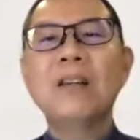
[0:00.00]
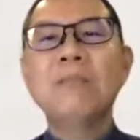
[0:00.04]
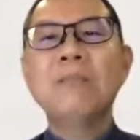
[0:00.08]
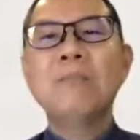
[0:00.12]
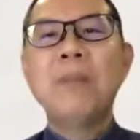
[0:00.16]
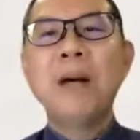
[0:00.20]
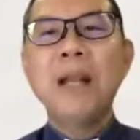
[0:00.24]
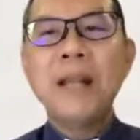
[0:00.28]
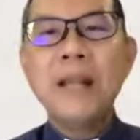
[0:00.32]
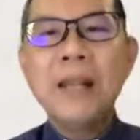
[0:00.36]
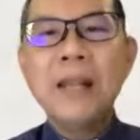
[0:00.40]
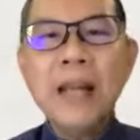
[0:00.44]

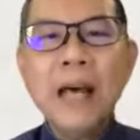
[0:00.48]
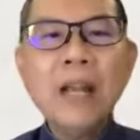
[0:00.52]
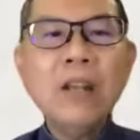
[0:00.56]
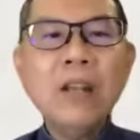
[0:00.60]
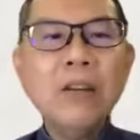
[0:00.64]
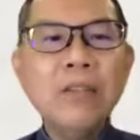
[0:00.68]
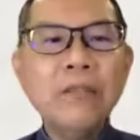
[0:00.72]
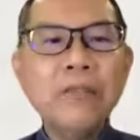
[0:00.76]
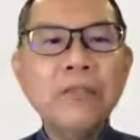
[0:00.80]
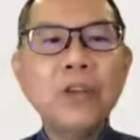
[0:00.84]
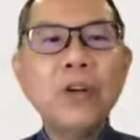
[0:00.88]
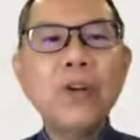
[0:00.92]
but none
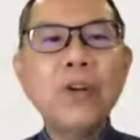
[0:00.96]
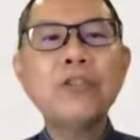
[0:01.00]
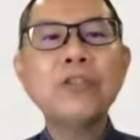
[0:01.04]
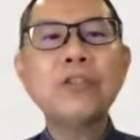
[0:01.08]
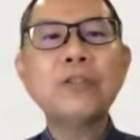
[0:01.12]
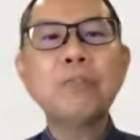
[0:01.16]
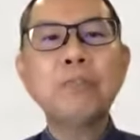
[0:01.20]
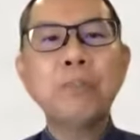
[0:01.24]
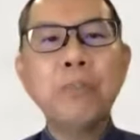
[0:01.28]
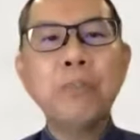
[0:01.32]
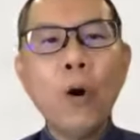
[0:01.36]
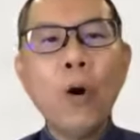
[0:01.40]
of
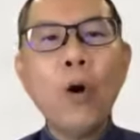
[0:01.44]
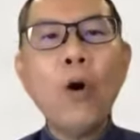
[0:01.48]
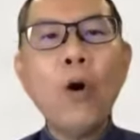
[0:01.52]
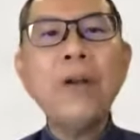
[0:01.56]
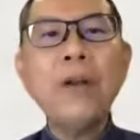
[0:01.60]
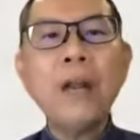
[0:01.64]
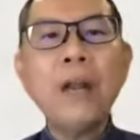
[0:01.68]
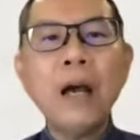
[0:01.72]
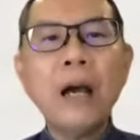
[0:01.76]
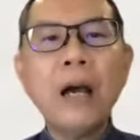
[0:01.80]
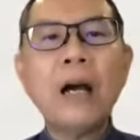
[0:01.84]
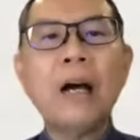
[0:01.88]
those
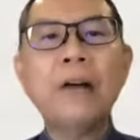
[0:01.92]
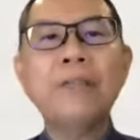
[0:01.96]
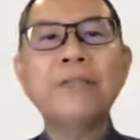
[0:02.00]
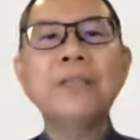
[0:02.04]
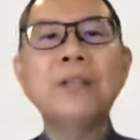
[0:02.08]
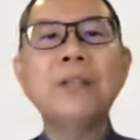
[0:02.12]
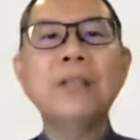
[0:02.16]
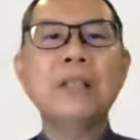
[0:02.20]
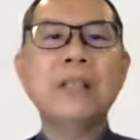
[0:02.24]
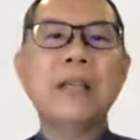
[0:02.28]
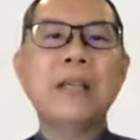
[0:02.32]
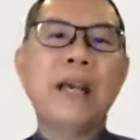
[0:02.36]
born
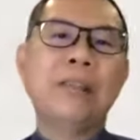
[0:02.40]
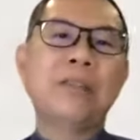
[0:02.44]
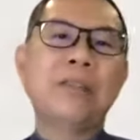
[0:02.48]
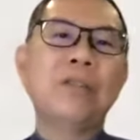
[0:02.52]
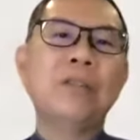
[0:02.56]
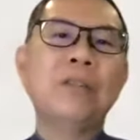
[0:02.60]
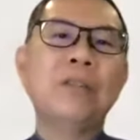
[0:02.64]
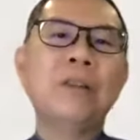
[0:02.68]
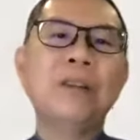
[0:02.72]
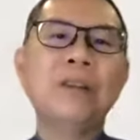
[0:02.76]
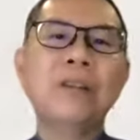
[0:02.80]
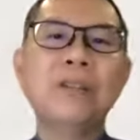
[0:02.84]
after the
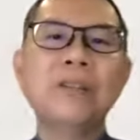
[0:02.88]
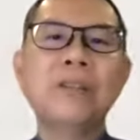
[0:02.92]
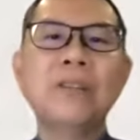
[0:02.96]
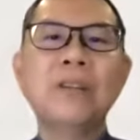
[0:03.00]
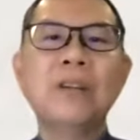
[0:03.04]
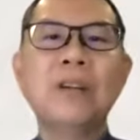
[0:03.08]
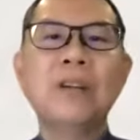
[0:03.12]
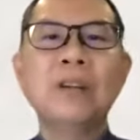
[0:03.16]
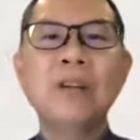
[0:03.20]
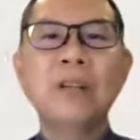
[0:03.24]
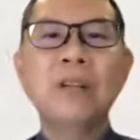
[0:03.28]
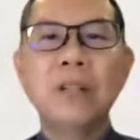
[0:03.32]

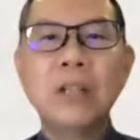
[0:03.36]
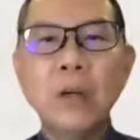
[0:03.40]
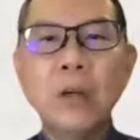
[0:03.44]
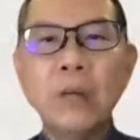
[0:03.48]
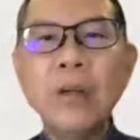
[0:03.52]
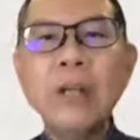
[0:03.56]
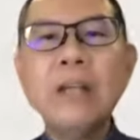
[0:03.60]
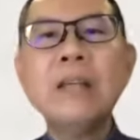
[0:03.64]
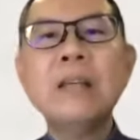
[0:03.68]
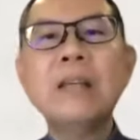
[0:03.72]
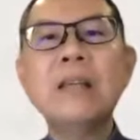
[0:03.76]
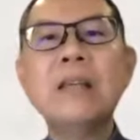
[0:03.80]
Exodus
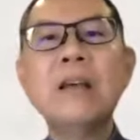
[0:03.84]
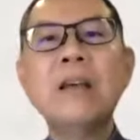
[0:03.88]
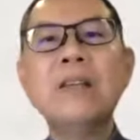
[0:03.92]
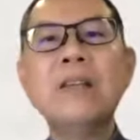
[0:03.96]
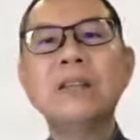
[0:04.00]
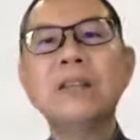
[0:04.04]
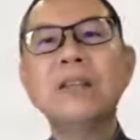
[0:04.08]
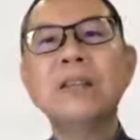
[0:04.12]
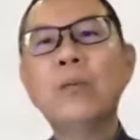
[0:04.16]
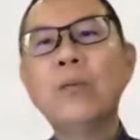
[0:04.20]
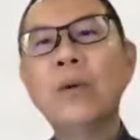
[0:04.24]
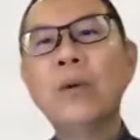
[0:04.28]
during the years
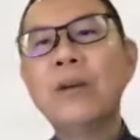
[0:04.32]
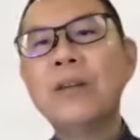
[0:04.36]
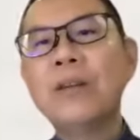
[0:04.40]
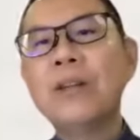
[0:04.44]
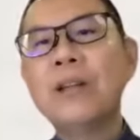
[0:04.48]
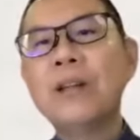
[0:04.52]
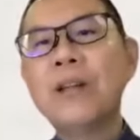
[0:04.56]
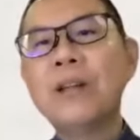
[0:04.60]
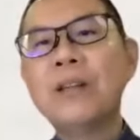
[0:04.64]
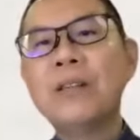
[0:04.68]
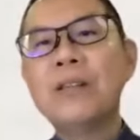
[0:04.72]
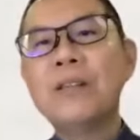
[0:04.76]
in the
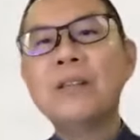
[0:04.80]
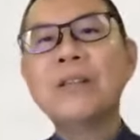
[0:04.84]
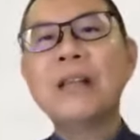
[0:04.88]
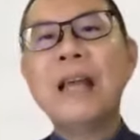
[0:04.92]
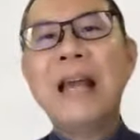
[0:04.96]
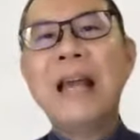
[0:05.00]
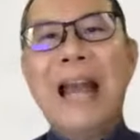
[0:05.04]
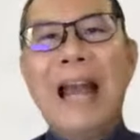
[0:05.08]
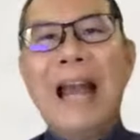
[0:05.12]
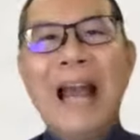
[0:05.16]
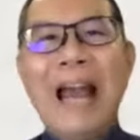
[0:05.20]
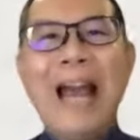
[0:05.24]

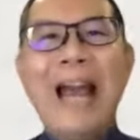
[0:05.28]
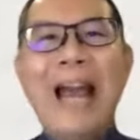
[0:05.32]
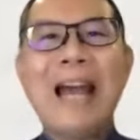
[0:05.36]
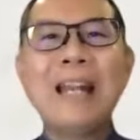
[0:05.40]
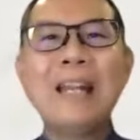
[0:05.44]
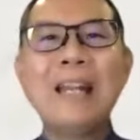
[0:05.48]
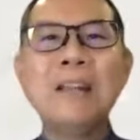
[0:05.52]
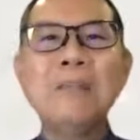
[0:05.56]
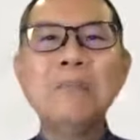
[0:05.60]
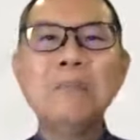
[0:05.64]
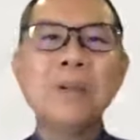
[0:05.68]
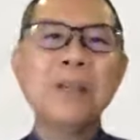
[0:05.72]
wilderness
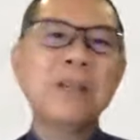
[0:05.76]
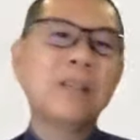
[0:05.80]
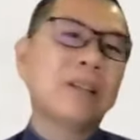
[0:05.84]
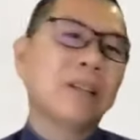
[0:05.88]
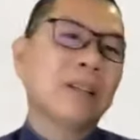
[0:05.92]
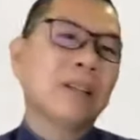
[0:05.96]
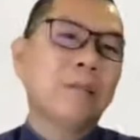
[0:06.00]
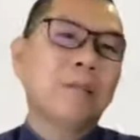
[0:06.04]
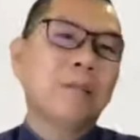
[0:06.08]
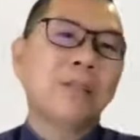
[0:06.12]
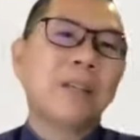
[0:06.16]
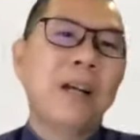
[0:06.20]
had been
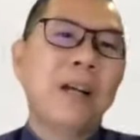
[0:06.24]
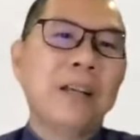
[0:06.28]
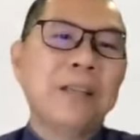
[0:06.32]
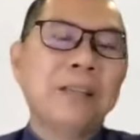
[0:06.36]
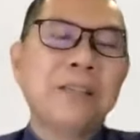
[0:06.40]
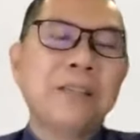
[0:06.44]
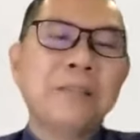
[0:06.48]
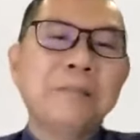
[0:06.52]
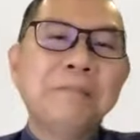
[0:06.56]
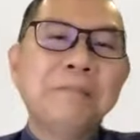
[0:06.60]
circumcised.